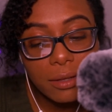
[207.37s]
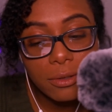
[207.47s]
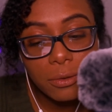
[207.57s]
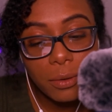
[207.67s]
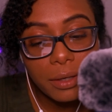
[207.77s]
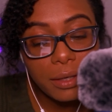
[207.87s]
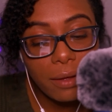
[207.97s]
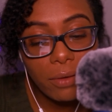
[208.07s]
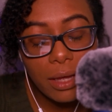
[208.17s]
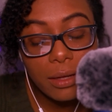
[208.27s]
sort
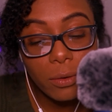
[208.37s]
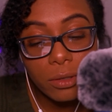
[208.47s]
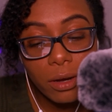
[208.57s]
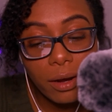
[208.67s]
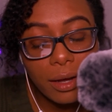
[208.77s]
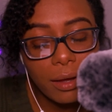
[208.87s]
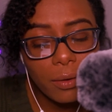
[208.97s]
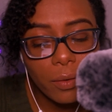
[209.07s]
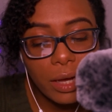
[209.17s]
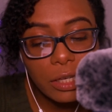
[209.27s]
of a dark
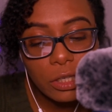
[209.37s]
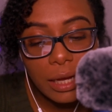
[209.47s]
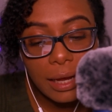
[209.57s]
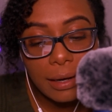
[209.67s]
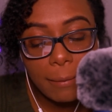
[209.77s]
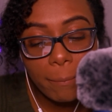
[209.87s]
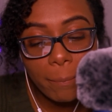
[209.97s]
gray shade.